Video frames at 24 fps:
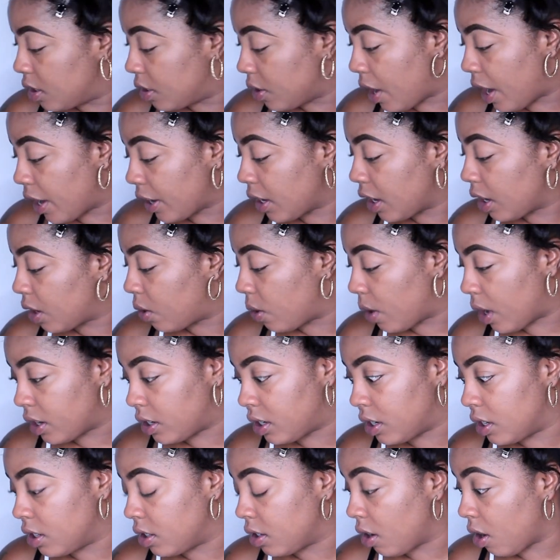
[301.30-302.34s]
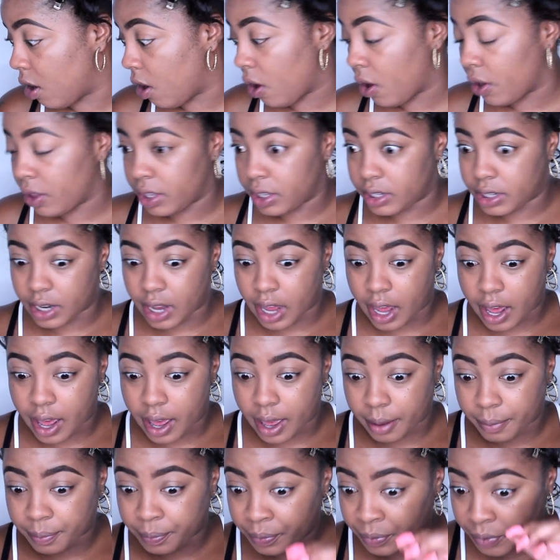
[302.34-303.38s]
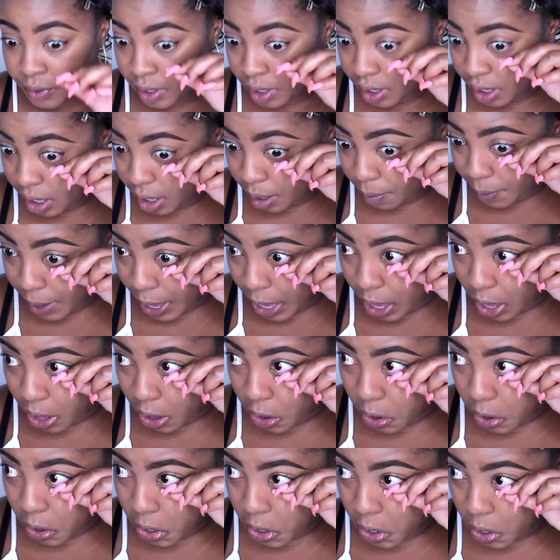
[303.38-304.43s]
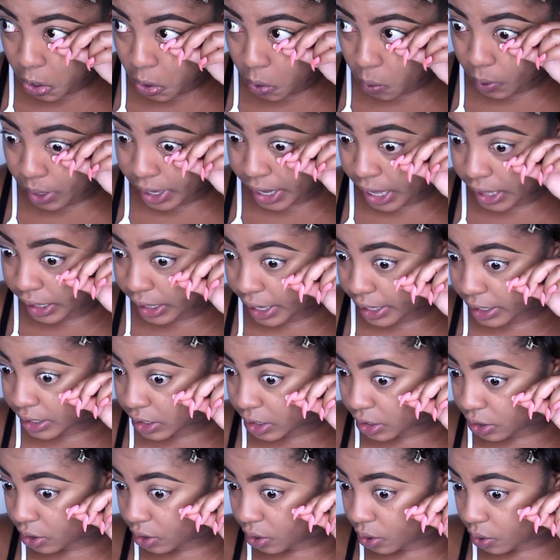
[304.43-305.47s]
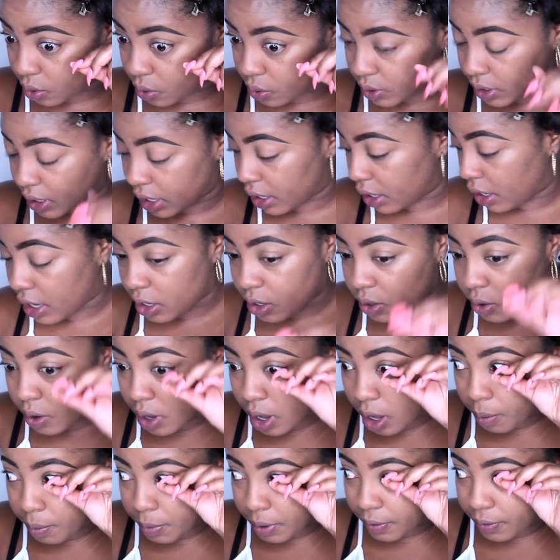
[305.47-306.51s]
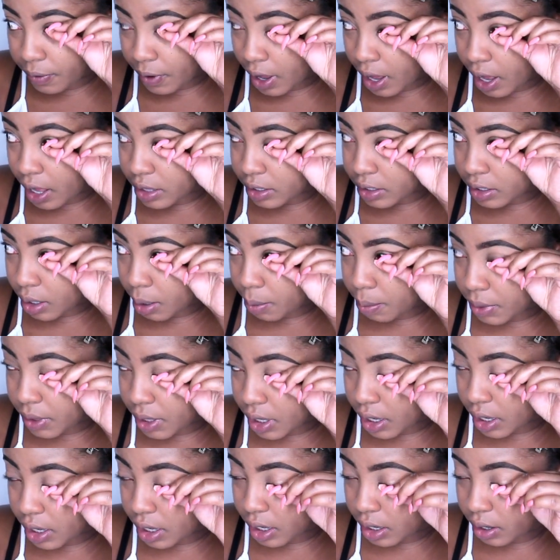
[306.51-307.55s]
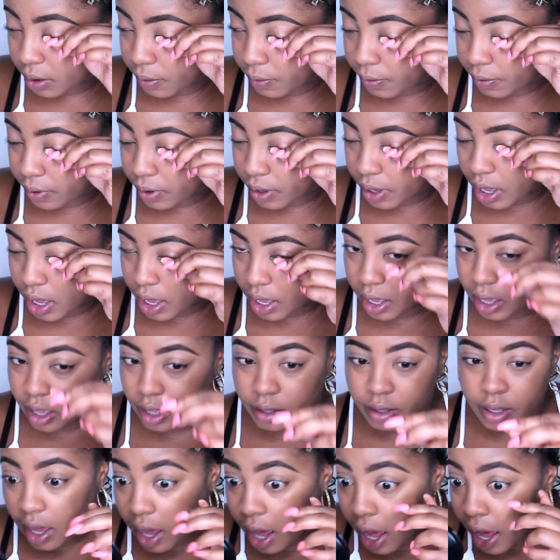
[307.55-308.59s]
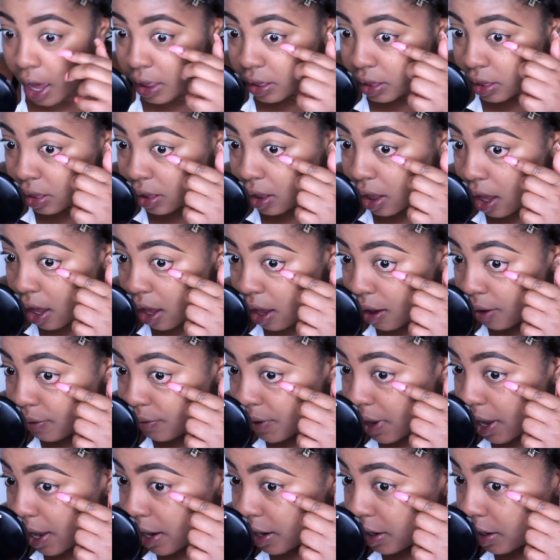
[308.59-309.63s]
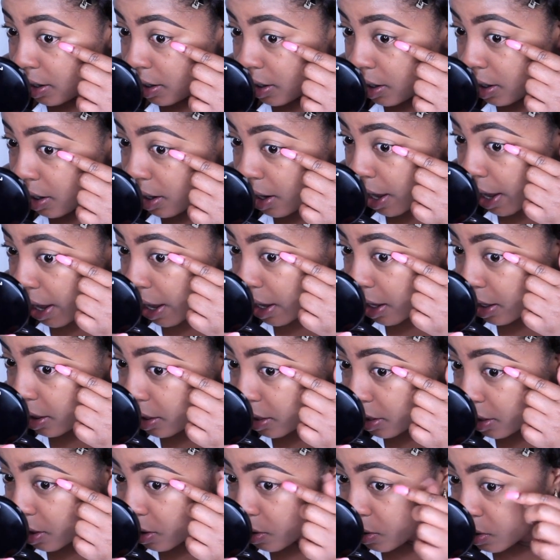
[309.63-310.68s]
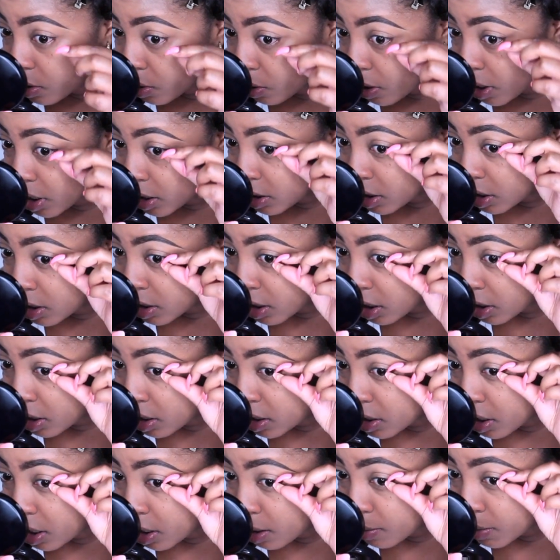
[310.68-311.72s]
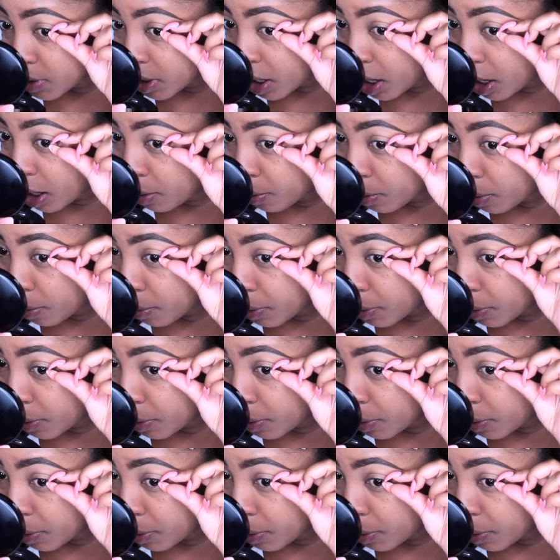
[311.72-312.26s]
So I get questions all the time about what I like to use and can you help me find something. I love and hate those questions at the same time.